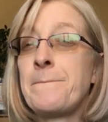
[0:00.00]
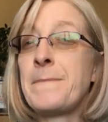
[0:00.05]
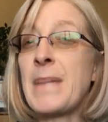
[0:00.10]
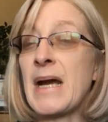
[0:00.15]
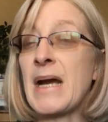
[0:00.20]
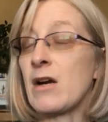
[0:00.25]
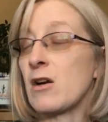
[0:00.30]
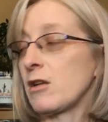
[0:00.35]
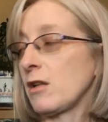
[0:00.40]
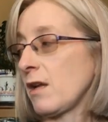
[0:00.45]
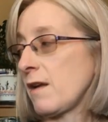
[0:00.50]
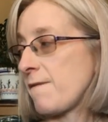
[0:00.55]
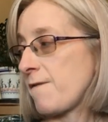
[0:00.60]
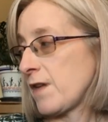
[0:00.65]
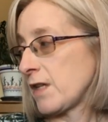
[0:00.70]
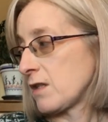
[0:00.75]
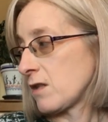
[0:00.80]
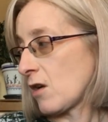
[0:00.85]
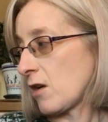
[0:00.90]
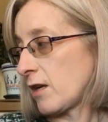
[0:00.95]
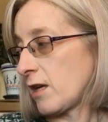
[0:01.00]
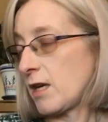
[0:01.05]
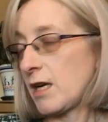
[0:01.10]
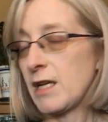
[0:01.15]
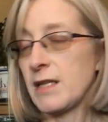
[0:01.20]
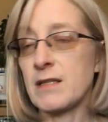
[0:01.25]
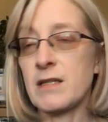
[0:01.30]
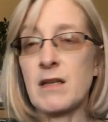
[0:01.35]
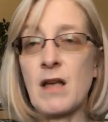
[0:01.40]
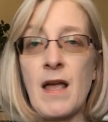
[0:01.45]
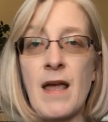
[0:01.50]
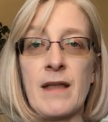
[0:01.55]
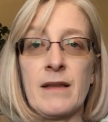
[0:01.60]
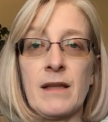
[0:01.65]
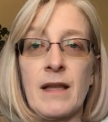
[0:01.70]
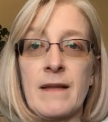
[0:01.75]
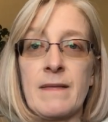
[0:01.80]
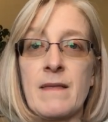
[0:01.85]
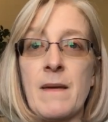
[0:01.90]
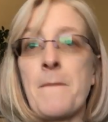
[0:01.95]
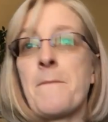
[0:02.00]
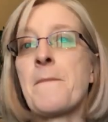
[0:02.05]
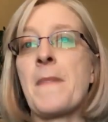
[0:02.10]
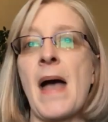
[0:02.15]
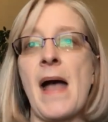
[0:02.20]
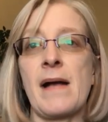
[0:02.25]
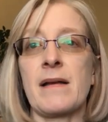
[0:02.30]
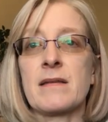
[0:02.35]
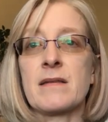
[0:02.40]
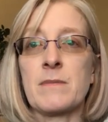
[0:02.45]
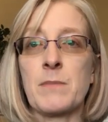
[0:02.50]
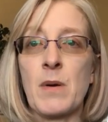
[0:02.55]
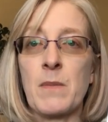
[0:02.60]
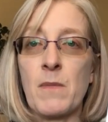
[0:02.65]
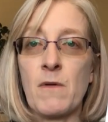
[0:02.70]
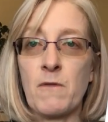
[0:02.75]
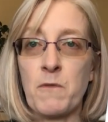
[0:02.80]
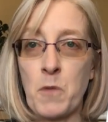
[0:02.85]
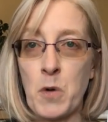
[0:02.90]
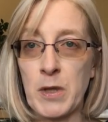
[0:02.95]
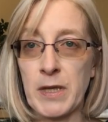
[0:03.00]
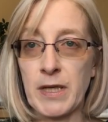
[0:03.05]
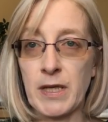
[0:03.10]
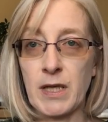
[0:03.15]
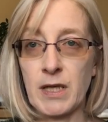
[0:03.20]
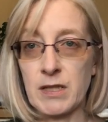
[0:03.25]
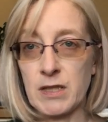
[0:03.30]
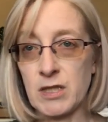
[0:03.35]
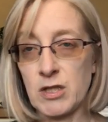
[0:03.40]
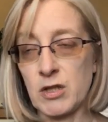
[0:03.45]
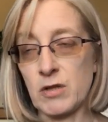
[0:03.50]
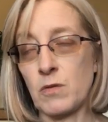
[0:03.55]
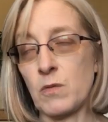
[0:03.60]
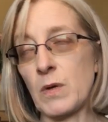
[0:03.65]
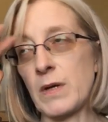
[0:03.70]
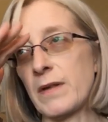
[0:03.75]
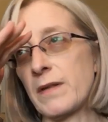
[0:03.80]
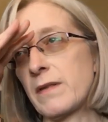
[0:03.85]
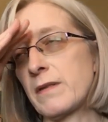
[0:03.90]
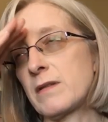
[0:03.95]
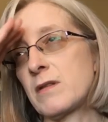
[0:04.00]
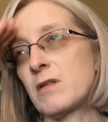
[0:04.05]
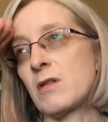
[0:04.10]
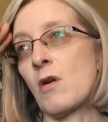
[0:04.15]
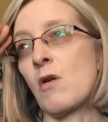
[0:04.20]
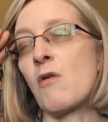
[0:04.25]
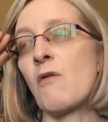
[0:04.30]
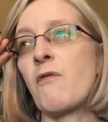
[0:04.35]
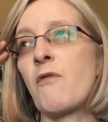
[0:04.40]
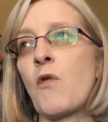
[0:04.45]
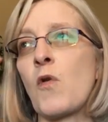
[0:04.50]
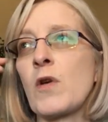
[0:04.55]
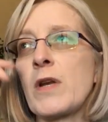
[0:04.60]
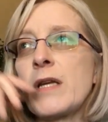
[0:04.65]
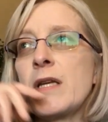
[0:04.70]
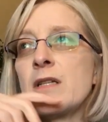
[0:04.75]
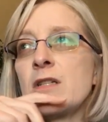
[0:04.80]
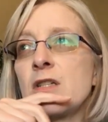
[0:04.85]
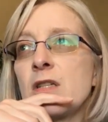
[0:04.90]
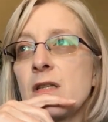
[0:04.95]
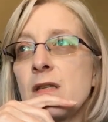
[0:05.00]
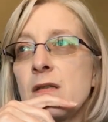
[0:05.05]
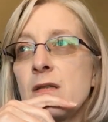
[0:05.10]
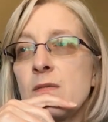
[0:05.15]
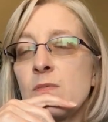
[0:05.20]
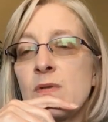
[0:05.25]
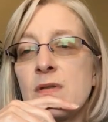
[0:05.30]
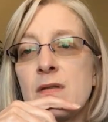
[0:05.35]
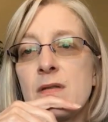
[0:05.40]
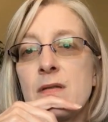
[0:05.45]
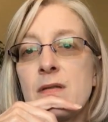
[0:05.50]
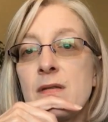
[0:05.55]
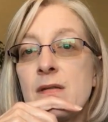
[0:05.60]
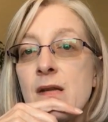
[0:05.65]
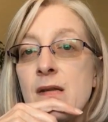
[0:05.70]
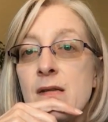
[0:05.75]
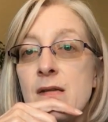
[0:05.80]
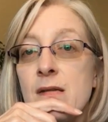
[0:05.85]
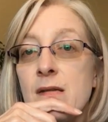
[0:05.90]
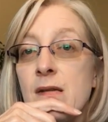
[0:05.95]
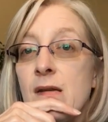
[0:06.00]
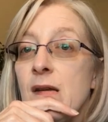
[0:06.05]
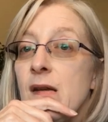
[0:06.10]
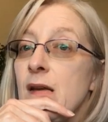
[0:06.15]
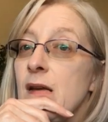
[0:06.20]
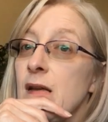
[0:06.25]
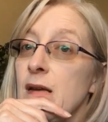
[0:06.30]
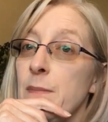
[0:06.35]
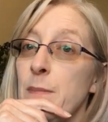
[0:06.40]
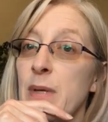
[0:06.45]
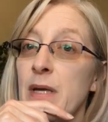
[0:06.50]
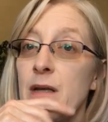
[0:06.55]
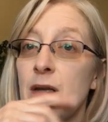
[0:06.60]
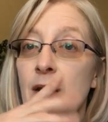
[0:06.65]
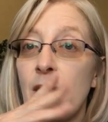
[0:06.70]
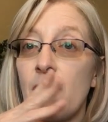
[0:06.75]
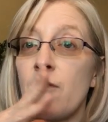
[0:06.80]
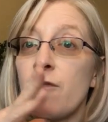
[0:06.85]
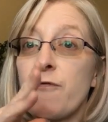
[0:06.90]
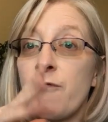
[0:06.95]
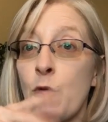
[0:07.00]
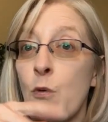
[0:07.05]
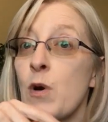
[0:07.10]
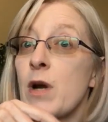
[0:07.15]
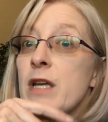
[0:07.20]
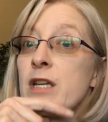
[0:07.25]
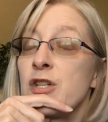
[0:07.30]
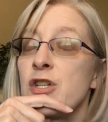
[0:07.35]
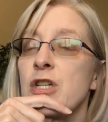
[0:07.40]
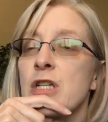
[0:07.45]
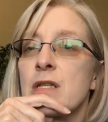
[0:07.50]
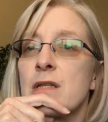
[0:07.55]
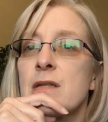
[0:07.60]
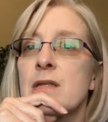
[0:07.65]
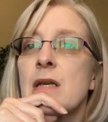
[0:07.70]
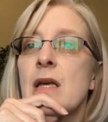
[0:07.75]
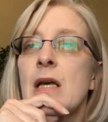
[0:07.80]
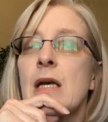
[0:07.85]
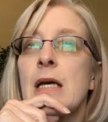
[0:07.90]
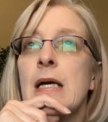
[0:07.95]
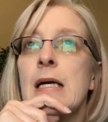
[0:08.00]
barely fits on it. It's at like the maximum of what it can deal with. So 40 inches was going to be another 4 inches